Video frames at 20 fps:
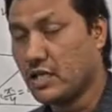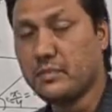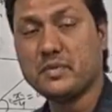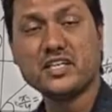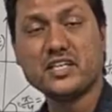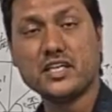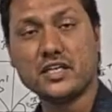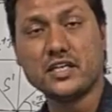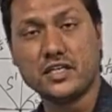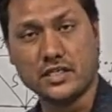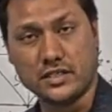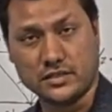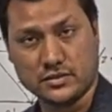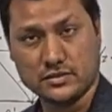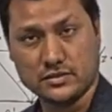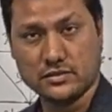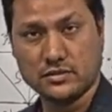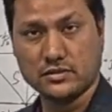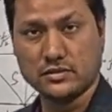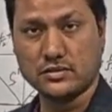immediately
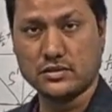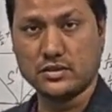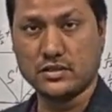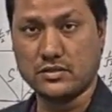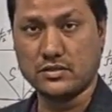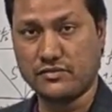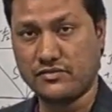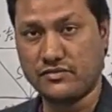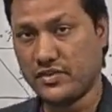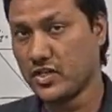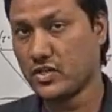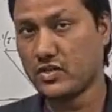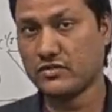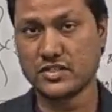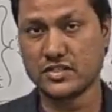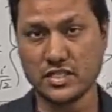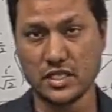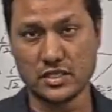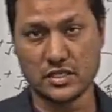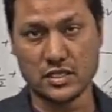the figure of
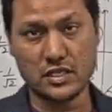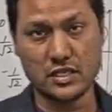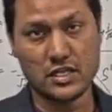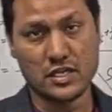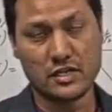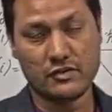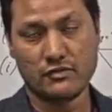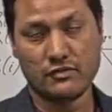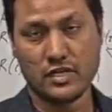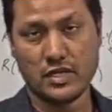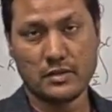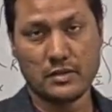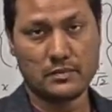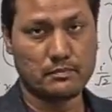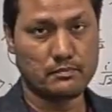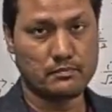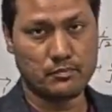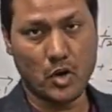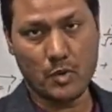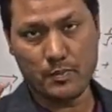the circle will
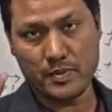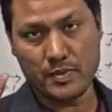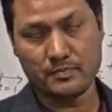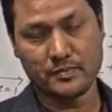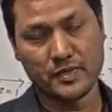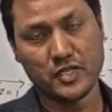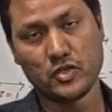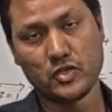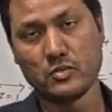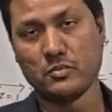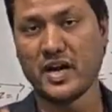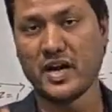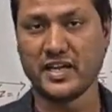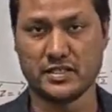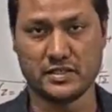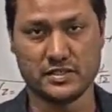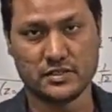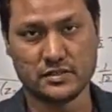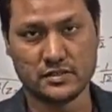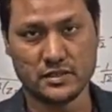pop up in your
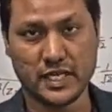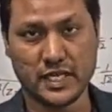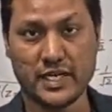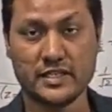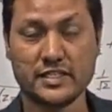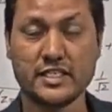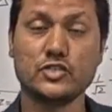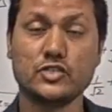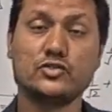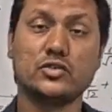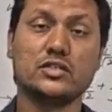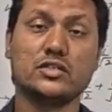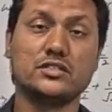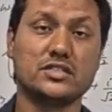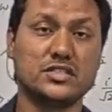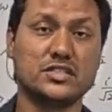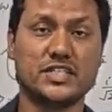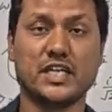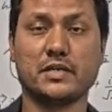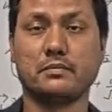mind, and that is the
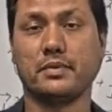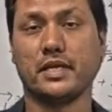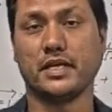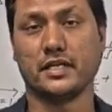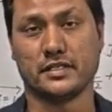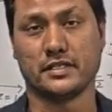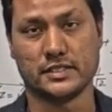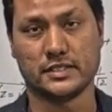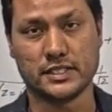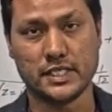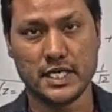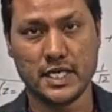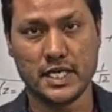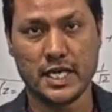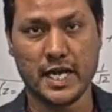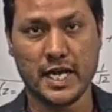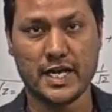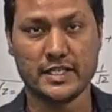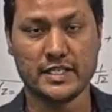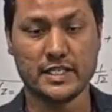z plane,
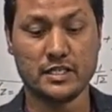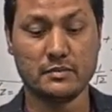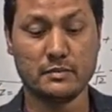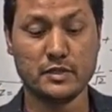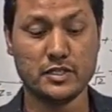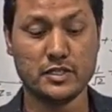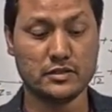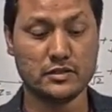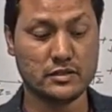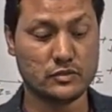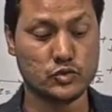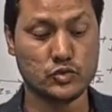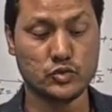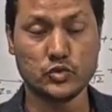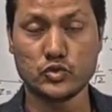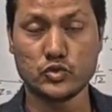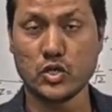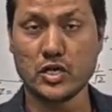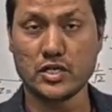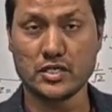and then immediately
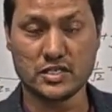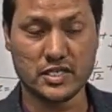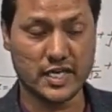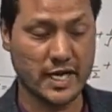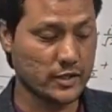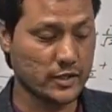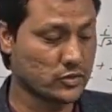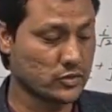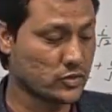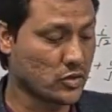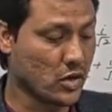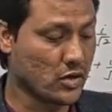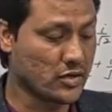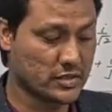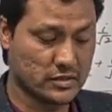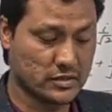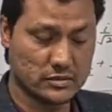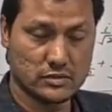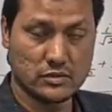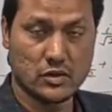you try to draw
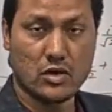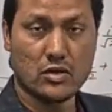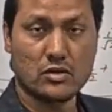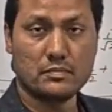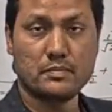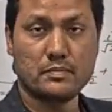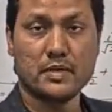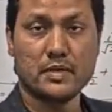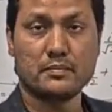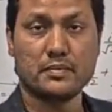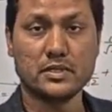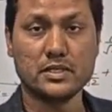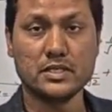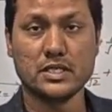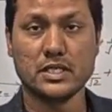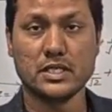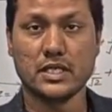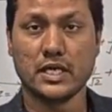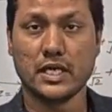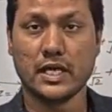it on paper,
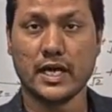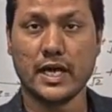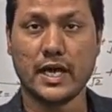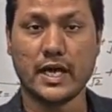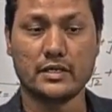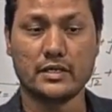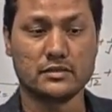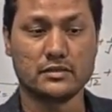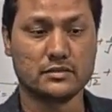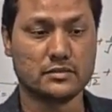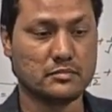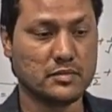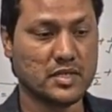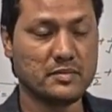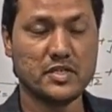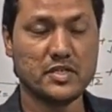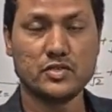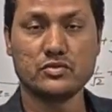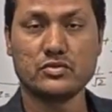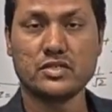and
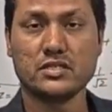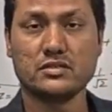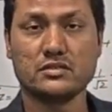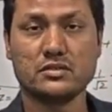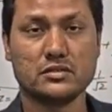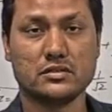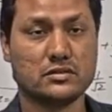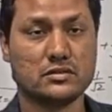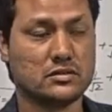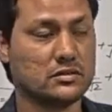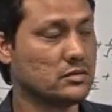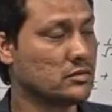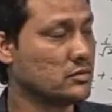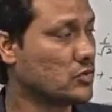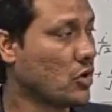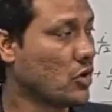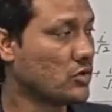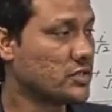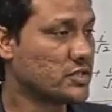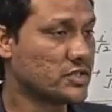maybe you can
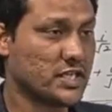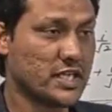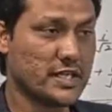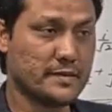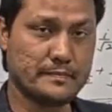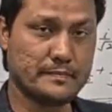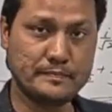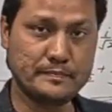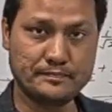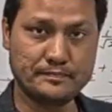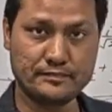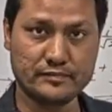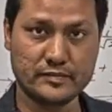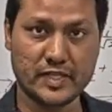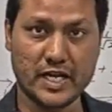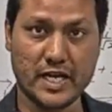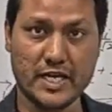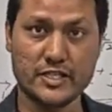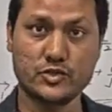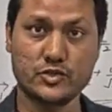draw the same
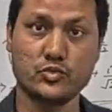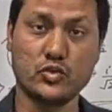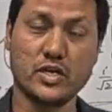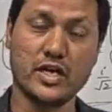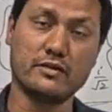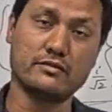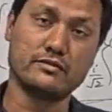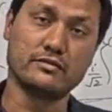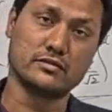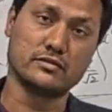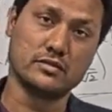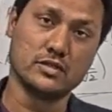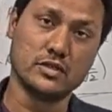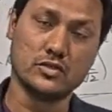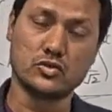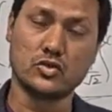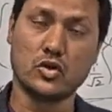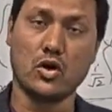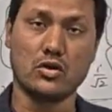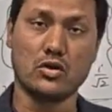as you have
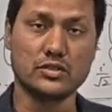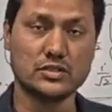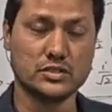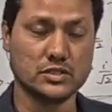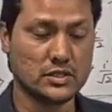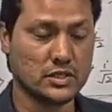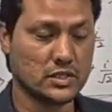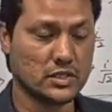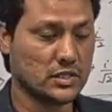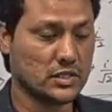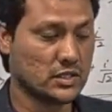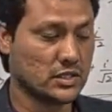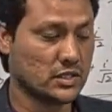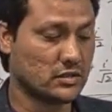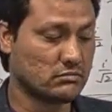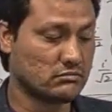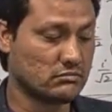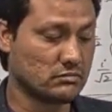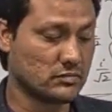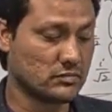thought.
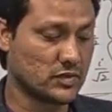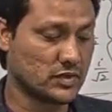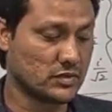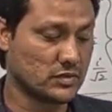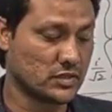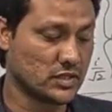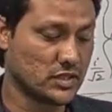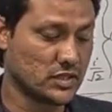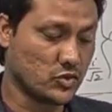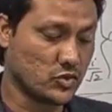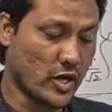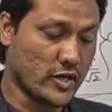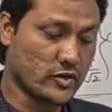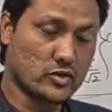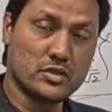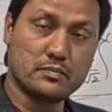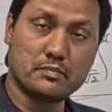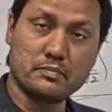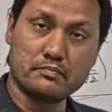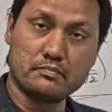The
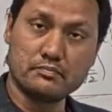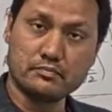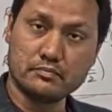drawing on the